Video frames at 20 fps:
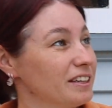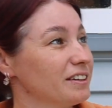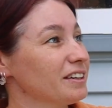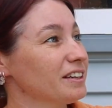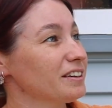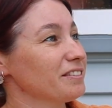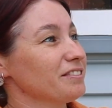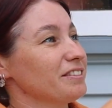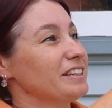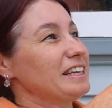you
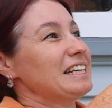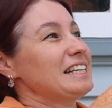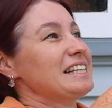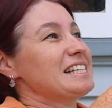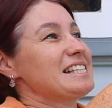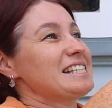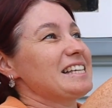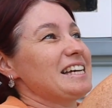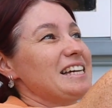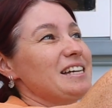can really
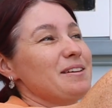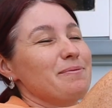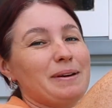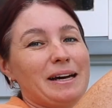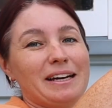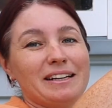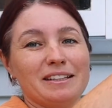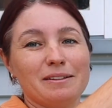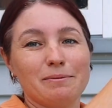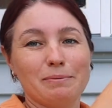see,
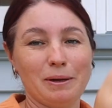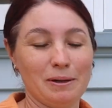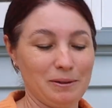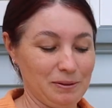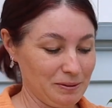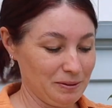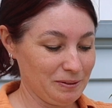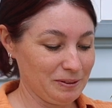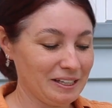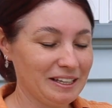but the
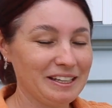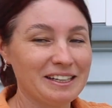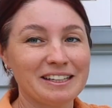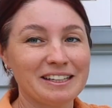pole